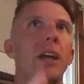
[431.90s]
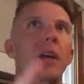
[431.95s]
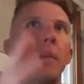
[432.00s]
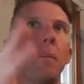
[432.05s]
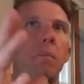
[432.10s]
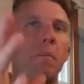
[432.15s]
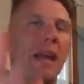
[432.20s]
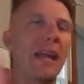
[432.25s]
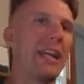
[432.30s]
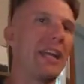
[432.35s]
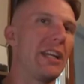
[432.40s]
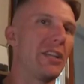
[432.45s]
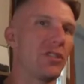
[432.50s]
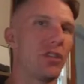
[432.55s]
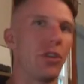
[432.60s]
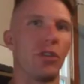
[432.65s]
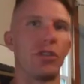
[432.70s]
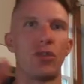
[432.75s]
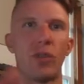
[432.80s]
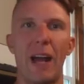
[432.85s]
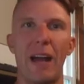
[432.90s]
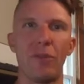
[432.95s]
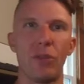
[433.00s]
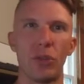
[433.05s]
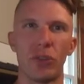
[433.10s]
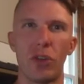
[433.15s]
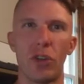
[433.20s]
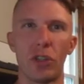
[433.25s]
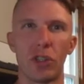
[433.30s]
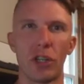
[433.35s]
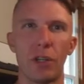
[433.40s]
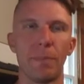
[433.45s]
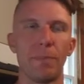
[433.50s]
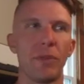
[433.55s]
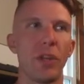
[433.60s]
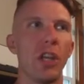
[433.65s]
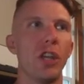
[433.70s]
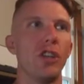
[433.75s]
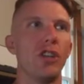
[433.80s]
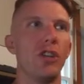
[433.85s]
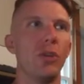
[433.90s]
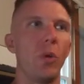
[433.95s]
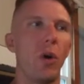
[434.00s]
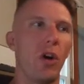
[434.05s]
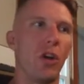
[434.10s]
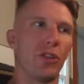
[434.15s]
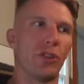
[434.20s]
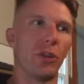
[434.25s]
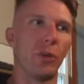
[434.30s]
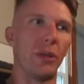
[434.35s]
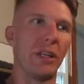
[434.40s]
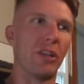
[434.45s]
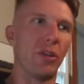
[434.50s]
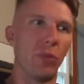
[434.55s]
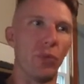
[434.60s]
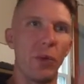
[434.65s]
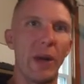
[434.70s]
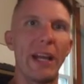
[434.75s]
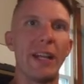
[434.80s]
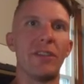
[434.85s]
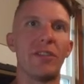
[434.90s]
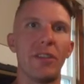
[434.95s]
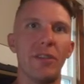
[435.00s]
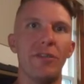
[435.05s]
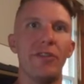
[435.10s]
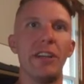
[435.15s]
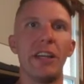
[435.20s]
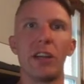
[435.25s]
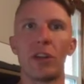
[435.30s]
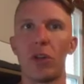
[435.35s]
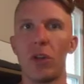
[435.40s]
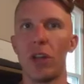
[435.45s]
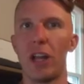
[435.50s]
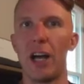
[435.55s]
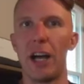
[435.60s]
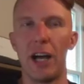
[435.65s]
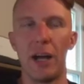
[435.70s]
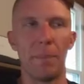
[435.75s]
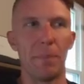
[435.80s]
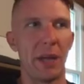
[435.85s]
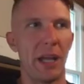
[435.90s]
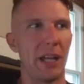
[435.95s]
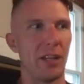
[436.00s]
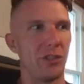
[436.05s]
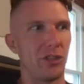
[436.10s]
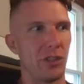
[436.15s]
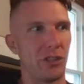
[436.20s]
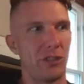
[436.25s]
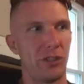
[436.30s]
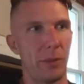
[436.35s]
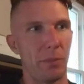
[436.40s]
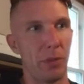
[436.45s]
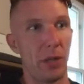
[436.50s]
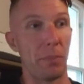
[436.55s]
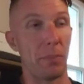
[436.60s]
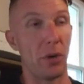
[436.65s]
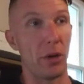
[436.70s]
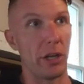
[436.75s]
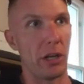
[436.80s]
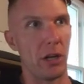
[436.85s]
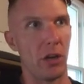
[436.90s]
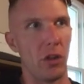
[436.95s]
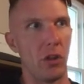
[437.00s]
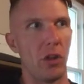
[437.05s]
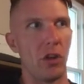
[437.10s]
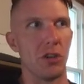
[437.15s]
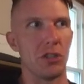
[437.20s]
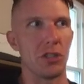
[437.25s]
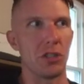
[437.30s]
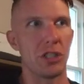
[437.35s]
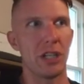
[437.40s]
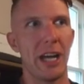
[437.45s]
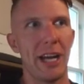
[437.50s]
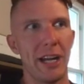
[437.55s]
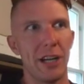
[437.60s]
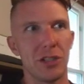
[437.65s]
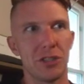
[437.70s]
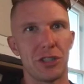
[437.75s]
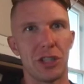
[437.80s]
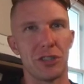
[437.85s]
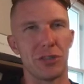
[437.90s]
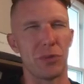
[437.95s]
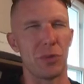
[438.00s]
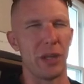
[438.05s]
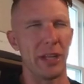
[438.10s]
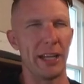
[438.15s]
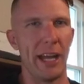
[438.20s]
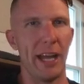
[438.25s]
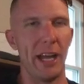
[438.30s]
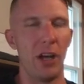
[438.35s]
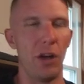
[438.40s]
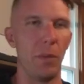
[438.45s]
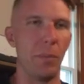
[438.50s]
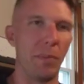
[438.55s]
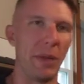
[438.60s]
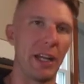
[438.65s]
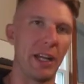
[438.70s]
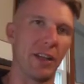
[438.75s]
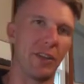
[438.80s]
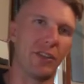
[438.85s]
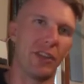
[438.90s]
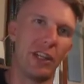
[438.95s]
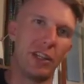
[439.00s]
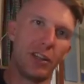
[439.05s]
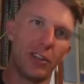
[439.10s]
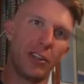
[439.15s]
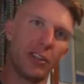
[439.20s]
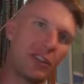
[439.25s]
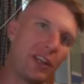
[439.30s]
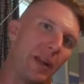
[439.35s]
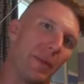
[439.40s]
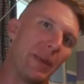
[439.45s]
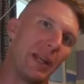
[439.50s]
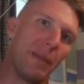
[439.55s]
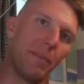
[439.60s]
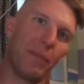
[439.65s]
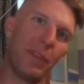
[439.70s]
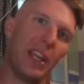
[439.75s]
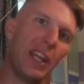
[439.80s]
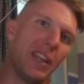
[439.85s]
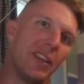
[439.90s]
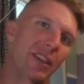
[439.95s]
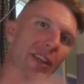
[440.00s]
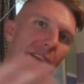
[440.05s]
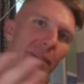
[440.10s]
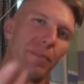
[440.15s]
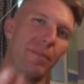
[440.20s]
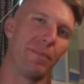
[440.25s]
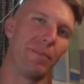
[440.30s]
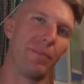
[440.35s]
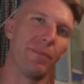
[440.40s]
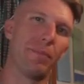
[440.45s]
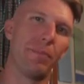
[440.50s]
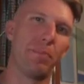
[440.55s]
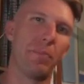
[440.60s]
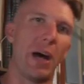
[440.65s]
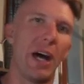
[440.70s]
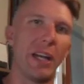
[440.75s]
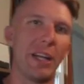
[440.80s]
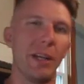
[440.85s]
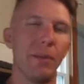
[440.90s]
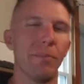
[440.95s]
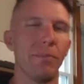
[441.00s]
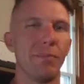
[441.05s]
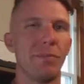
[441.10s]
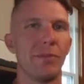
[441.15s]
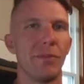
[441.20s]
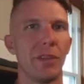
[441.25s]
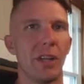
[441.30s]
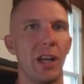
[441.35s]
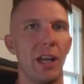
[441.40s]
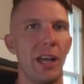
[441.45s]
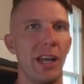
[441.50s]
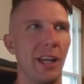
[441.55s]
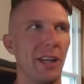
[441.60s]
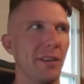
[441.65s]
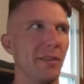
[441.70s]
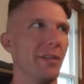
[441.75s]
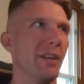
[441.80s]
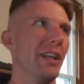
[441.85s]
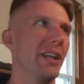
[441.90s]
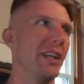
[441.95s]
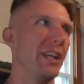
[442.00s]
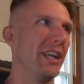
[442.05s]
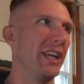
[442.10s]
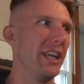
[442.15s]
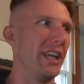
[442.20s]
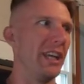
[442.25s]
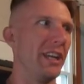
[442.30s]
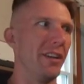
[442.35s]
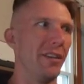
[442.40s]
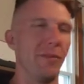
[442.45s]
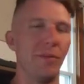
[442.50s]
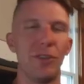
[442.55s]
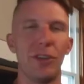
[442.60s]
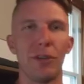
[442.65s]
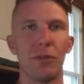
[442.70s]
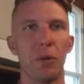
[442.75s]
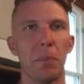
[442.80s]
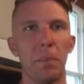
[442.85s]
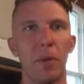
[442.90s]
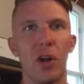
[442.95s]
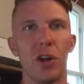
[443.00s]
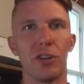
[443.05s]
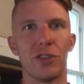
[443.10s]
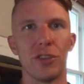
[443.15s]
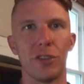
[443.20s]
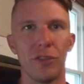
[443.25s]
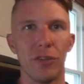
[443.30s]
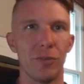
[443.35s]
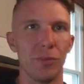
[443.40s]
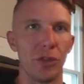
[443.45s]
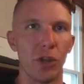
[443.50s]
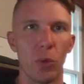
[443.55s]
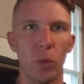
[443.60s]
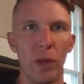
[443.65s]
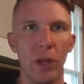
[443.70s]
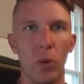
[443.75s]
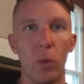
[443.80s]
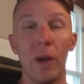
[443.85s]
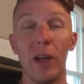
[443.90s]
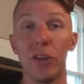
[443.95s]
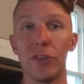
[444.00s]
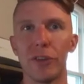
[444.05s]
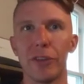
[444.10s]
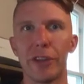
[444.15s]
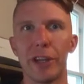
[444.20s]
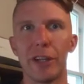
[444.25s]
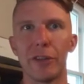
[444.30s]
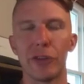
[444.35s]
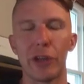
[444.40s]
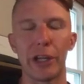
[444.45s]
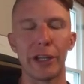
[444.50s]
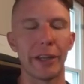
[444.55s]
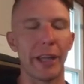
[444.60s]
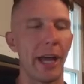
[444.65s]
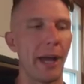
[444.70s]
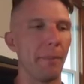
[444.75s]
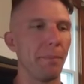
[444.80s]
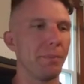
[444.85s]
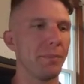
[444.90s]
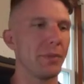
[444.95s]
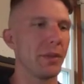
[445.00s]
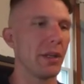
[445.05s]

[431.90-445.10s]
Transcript: making it so the travel's longer. You also need to raise the vehicle up, and just simply putting it on larger tires doesn't really help, because then you're just going to be hitting the body and hitting different parts of your wheel wells and things like that.